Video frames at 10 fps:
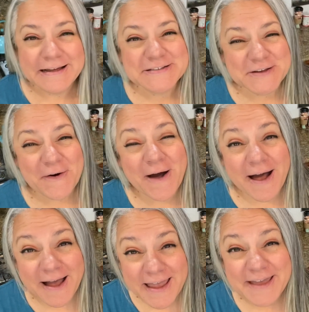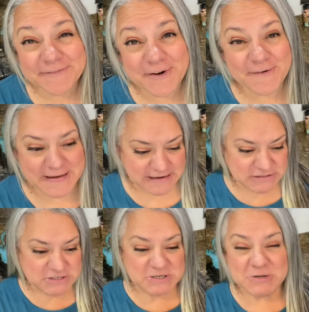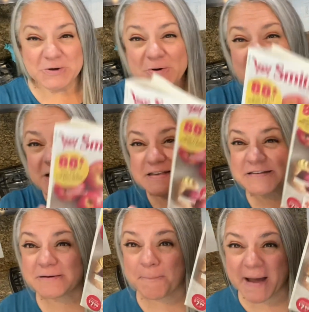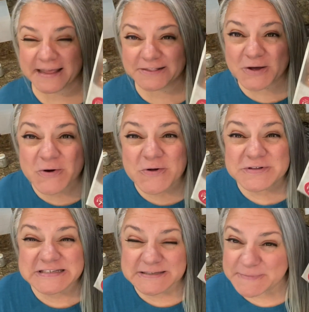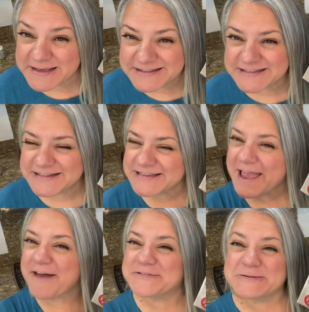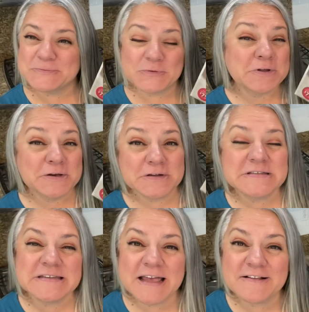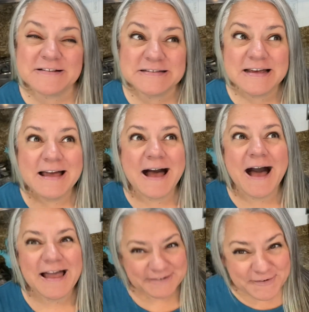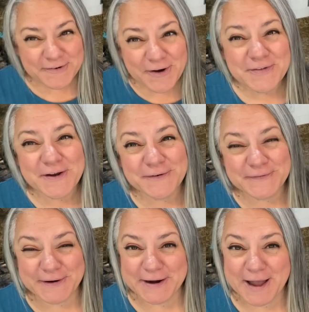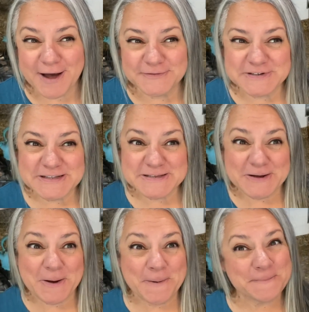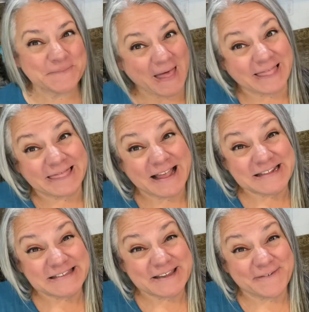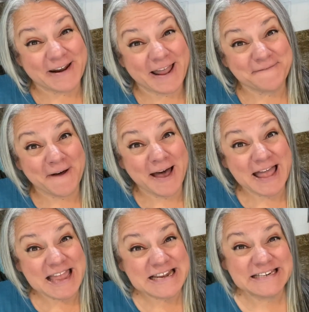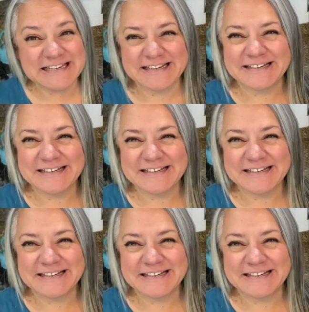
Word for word: So I am going to my local Smith's since they have some really good sales. I don't go there very often, so let's see what I find.